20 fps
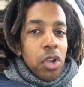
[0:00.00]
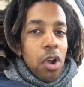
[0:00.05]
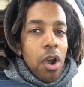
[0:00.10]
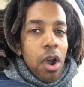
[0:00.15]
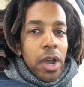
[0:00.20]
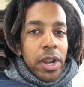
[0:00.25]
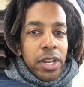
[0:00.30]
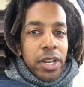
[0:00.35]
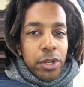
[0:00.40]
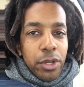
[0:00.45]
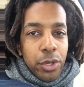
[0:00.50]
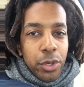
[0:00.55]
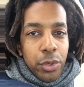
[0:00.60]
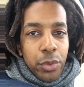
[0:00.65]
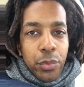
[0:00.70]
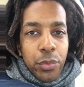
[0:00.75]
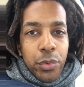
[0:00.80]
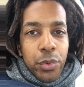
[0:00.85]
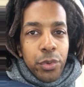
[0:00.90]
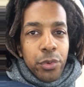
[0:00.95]
caught in a
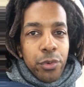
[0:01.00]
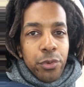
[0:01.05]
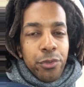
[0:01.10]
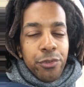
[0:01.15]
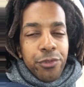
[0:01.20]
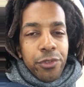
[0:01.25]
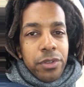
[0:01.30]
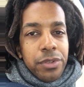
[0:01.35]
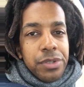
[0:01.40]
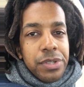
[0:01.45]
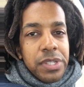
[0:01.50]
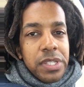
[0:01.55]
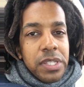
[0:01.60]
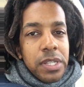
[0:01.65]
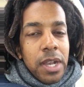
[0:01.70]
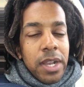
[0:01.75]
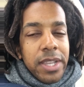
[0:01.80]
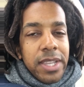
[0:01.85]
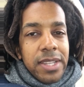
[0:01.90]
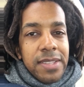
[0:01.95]
groove or
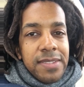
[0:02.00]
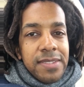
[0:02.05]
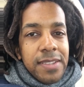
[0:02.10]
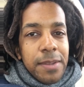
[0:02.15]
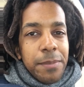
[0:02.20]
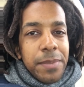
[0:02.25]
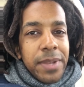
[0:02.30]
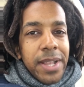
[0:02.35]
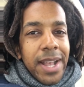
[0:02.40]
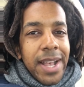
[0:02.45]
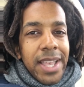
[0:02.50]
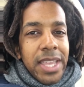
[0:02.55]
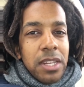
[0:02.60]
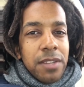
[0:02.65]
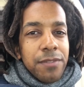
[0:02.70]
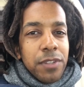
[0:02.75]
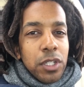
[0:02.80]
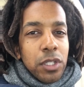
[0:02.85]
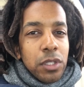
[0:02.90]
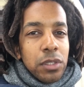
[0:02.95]
stuck in some kind
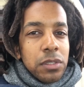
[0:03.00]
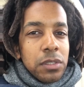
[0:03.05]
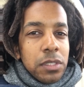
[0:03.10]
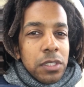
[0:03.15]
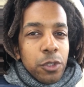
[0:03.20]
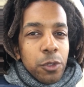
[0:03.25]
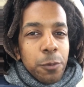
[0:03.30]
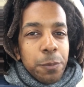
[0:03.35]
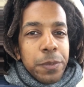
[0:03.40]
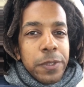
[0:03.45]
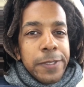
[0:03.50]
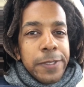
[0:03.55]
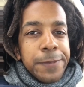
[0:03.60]
of a loop.